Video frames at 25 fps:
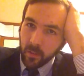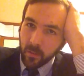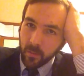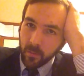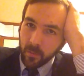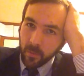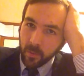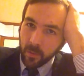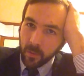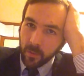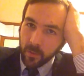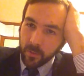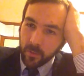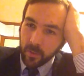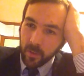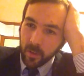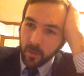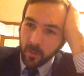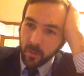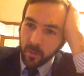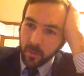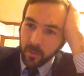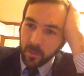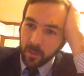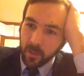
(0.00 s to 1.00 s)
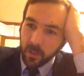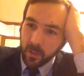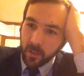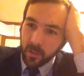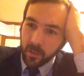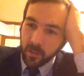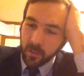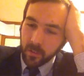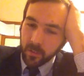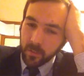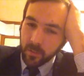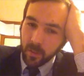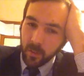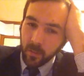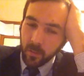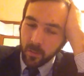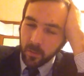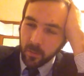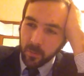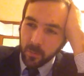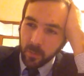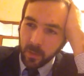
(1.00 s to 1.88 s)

for his sermon, that his sermon was